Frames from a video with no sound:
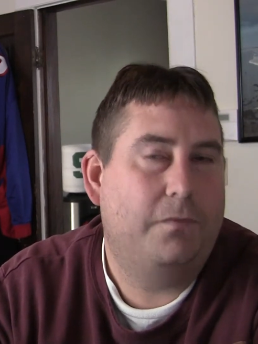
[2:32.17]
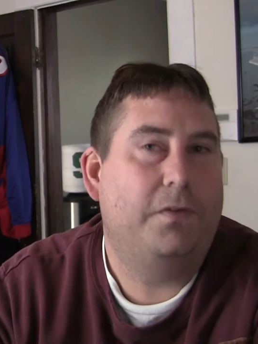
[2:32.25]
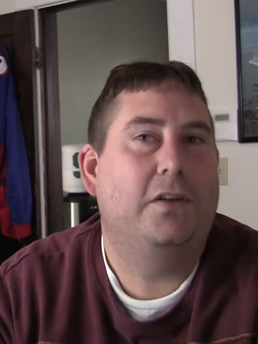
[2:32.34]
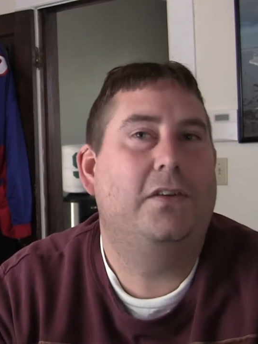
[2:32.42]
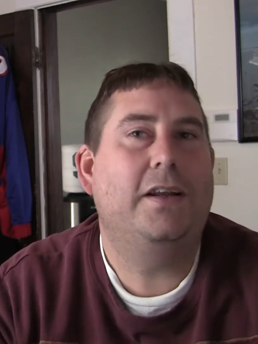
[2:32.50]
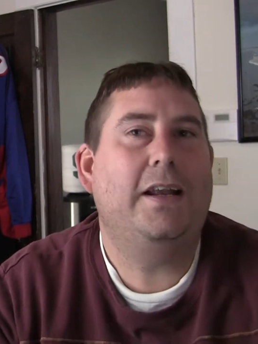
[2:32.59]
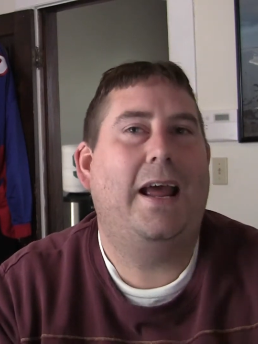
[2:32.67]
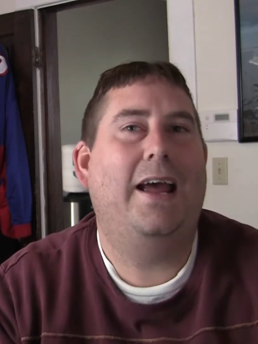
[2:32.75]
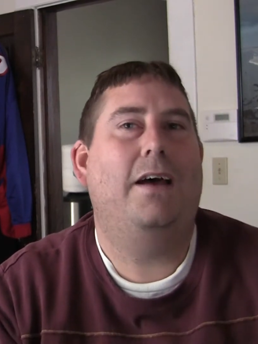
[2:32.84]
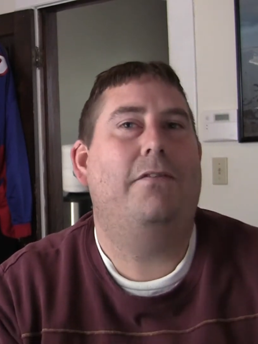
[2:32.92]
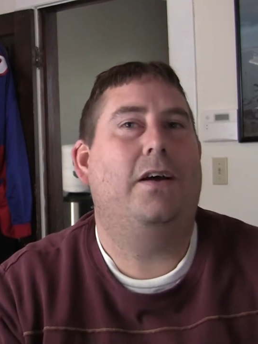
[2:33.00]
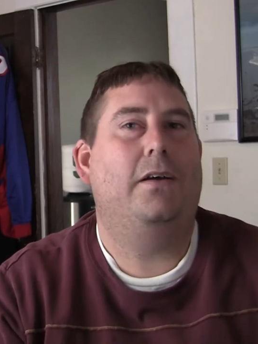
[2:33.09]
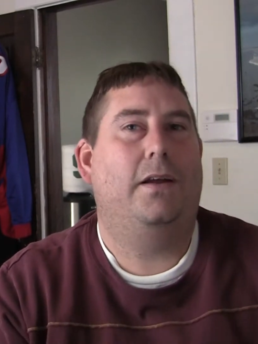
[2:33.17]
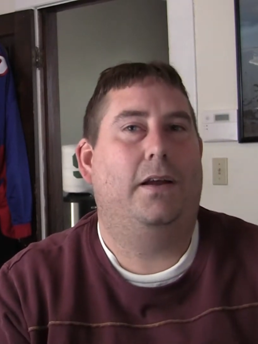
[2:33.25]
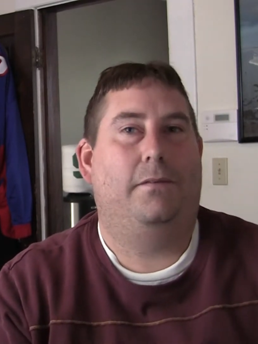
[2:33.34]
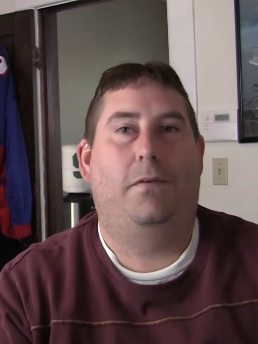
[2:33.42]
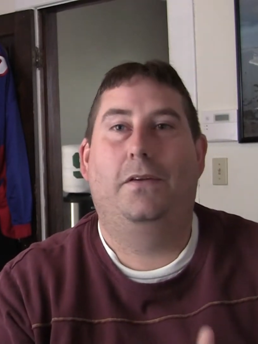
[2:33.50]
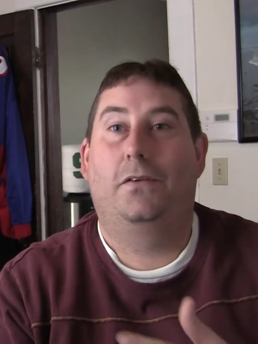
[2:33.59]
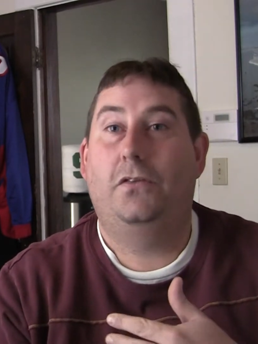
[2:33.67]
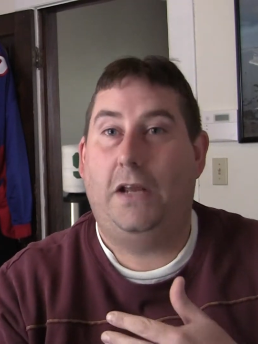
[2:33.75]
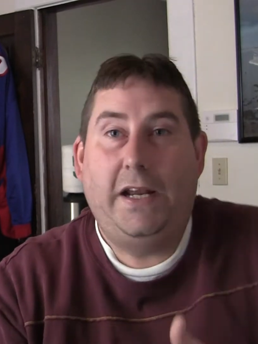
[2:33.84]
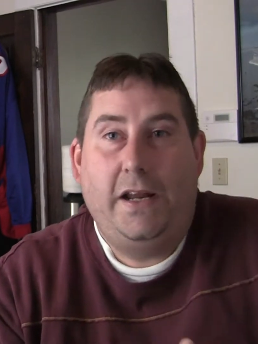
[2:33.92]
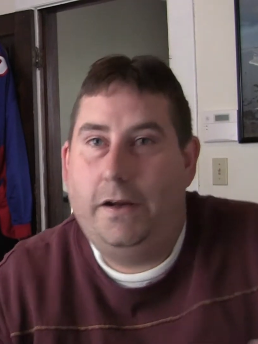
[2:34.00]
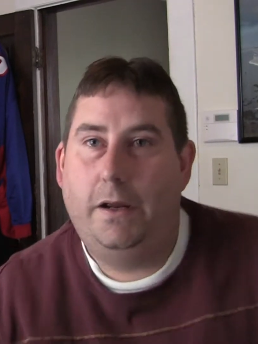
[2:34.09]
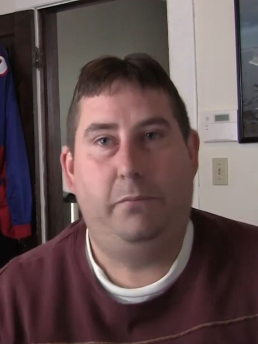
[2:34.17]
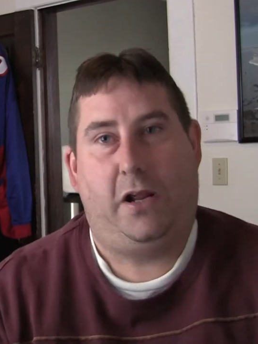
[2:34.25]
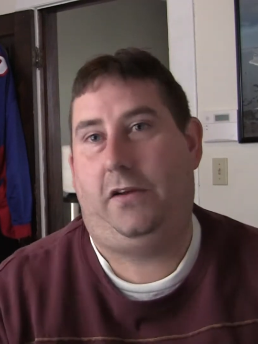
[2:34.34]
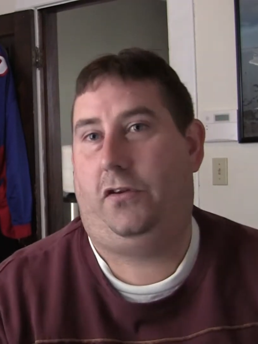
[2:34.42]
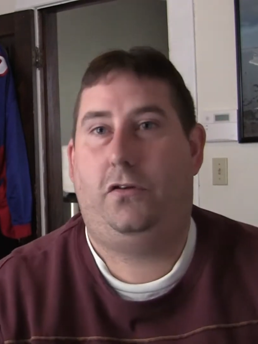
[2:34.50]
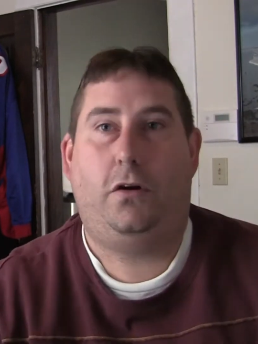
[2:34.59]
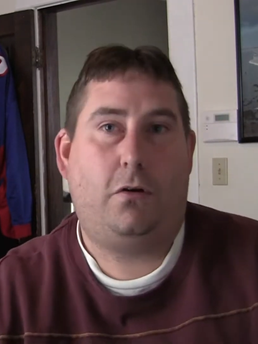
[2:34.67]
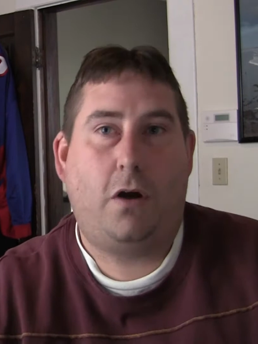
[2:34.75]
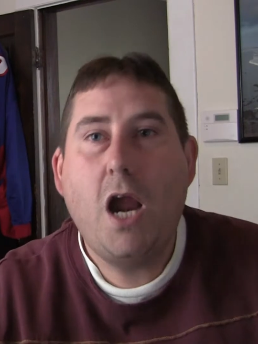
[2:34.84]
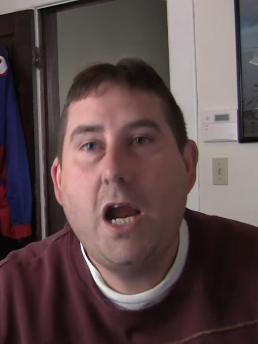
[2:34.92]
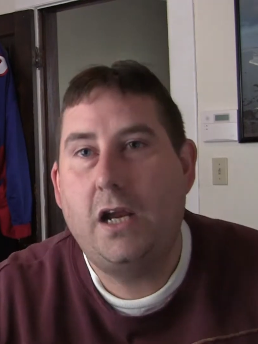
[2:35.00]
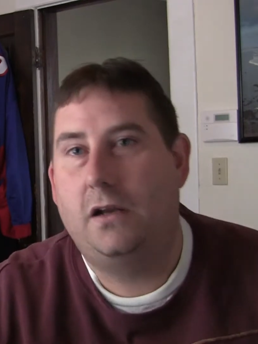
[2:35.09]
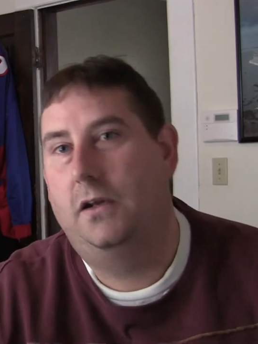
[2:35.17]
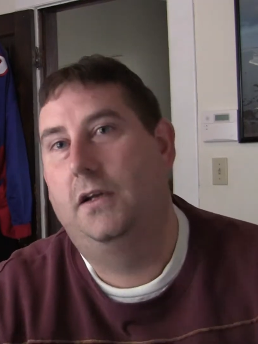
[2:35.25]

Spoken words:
If you didn't have, state income taxes are great.